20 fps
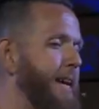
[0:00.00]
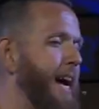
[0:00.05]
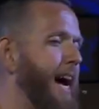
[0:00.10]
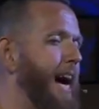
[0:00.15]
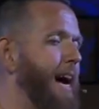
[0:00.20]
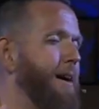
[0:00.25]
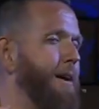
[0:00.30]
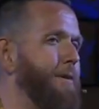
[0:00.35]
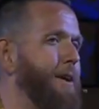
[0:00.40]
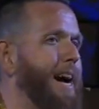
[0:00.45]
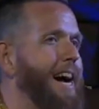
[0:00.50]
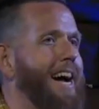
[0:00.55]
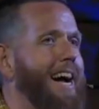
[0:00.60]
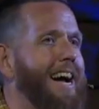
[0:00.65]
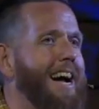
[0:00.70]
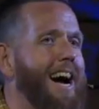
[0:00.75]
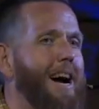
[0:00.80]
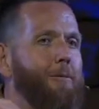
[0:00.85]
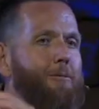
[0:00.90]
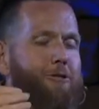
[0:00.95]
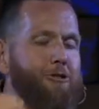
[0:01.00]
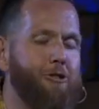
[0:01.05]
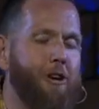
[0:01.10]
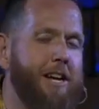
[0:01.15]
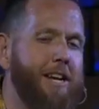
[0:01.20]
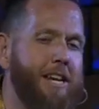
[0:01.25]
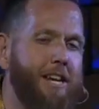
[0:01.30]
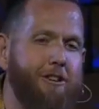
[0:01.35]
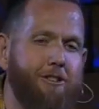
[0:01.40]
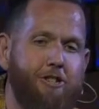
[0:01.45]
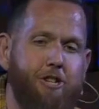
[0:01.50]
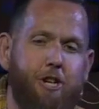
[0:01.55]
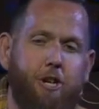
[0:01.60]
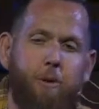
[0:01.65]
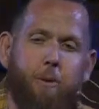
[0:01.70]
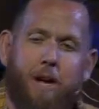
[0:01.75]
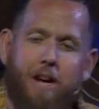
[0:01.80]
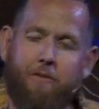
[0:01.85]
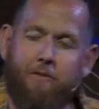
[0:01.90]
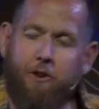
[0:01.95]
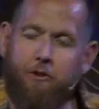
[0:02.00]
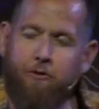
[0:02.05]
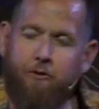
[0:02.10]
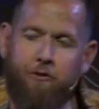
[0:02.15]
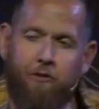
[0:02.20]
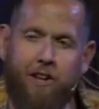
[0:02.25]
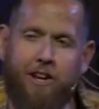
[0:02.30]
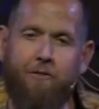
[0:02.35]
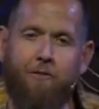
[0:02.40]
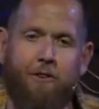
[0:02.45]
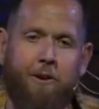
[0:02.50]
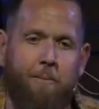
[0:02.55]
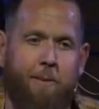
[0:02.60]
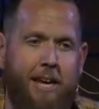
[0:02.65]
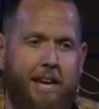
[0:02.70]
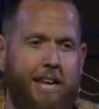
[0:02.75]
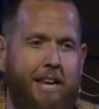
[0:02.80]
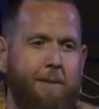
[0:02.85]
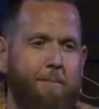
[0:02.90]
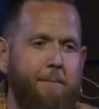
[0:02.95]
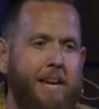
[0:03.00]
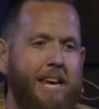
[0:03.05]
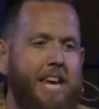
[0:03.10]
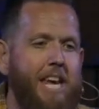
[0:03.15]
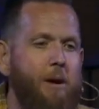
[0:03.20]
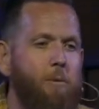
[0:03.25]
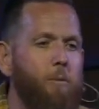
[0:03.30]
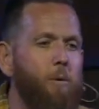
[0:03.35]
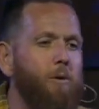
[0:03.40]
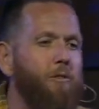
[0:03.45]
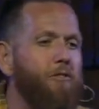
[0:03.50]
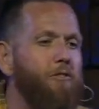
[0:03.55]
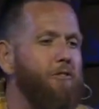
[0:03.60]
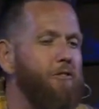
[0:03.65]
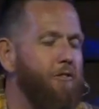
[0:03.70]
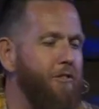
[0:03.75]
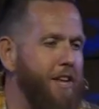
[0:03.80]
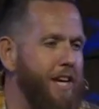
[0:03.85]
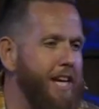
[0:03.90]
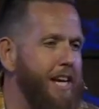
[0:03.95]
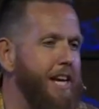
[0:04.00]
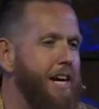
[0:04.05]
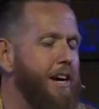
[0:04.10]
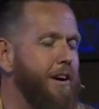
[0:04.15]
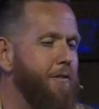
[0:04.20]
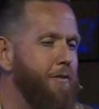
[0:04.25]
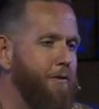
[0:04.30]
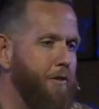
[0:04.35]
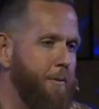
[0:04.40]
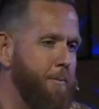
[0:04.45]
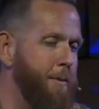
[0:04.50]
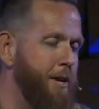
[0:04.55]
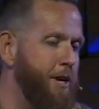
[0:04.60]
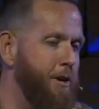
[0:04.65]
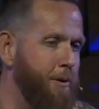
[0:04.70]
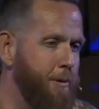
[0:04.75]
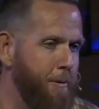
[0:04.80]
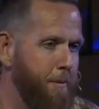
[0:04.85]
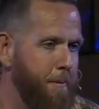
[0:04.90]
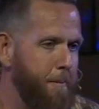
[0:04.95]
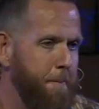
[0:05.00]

I will draw near to you. If you flee from the enemy, he will flee from you.